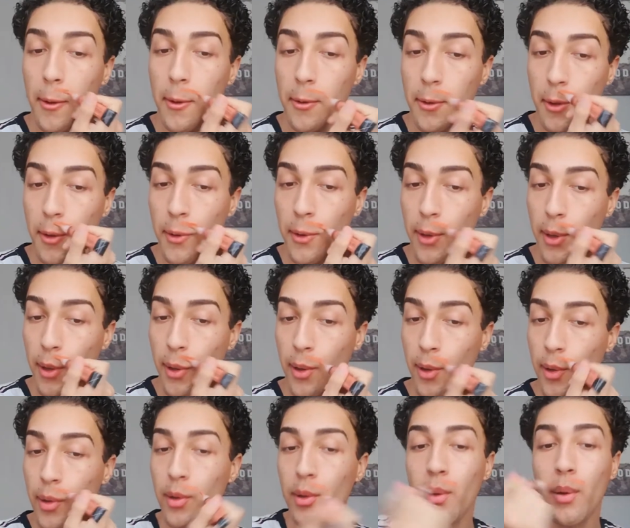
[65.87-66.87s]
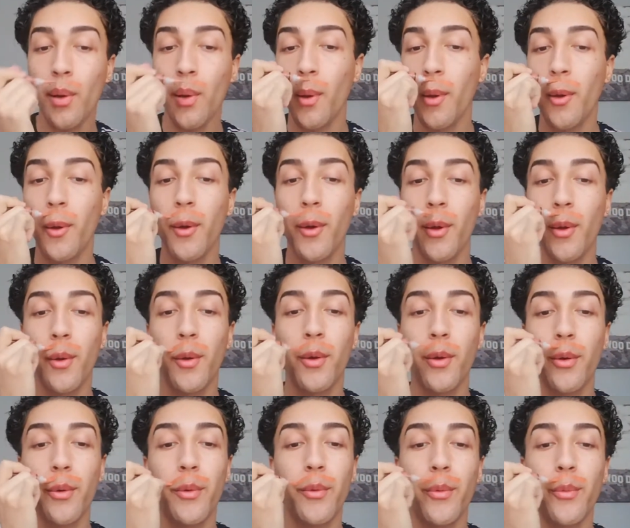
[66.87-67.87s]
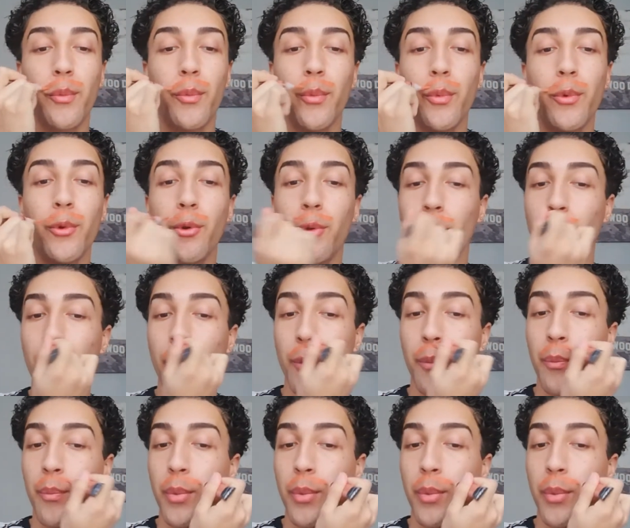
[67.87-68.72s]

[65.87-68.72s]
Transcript: So yeah. Just do the